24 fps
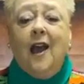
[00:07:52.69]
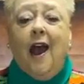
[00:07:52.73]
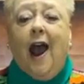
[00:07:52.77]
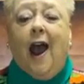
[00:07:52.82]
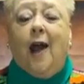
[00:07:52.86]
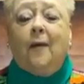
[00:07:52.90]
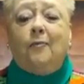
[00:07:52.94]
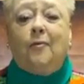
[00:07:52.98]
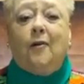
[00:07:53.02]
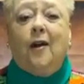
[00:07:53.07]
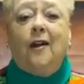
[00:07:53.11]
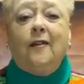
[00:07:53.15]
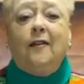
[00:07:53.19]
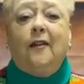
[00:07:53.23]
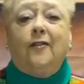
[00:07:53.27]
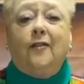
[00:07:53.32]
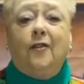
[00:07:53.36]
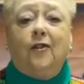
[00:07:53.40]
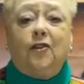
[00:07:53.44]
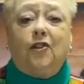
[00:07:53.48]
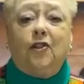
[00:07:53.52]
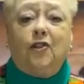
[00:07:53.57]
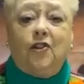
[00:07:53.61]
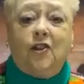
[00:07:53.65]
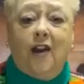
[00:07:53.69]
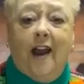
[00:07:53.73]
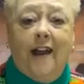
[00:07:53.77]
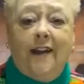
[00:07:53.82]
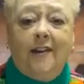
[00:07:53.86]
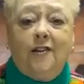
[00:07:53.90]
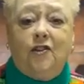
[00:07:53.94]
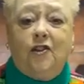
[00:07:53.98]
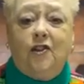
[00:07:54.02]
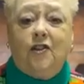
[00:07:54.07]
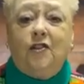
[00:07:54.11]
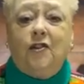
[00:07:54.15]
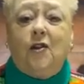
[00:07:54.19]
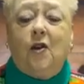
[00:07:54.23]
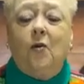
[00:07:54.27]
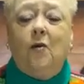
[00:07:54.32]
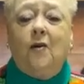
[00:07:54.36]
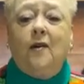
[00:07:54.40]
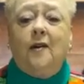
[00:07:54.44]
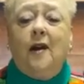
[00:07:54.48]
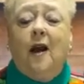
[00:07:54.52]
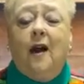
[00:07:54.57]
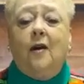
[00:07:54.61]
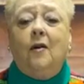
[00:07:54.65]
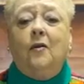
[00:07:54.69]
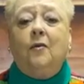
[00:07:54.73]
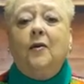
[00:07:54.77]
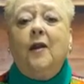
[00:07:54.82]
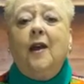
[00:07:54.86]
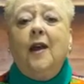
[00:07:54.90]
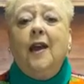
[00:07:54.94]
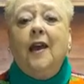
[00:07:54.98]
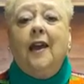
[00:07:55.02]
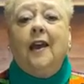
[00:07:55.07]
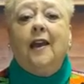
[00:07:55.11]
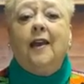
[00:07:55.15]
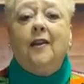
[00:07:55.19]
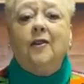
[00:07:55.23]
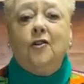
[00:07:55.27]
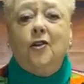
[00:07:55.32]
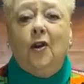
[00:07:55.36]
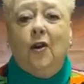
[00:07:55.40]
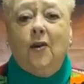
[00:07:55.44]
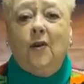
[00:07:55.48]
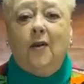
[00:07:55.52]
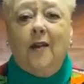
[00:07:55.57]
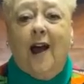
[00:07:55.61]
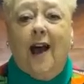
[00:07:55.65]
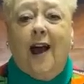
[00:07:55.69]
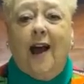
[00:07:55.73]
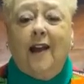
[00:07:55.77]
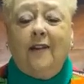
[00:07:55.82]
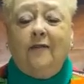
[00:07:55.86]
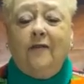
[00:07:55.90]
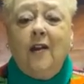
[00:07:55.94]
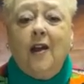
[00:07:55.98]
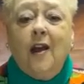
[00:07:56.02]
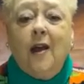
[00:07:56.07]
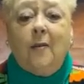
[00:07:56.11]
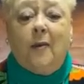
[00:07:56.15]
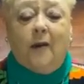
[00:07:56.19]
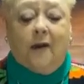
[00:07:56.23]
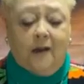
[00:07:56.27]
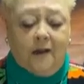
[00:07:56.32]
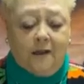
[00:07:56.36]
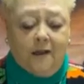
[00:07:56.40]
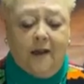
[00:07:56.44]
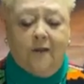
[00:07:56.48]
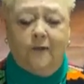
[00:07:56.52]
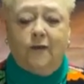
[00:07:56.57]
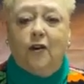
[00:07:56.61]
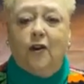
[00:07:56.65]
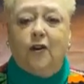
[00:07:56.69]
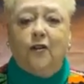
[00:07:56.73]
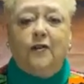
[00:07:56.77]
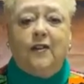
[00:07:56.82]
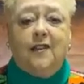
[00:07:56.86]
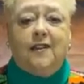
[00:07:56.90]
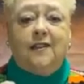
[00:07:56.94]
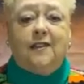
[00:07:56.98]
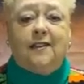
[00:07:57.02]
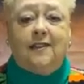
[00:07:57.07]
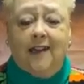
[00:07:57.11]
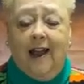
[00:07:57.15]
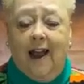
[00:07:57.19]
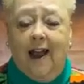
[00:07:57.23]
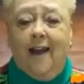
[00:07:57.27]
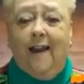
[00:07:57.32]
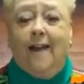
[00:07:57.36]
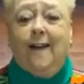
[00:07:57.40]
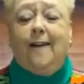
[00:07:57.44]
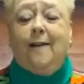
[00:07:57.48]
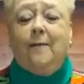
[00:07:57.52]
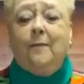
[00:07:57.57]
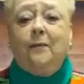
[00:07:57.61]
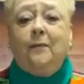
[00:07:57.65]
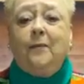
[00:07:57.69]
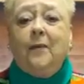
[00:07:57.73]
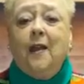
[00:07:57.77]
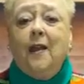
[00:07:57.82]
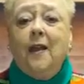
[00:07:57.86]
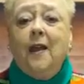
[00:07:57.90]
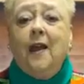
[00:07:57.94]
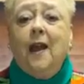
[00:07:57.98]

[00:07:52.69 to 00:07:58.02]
I pray that there's changes going on in your life because if you're the same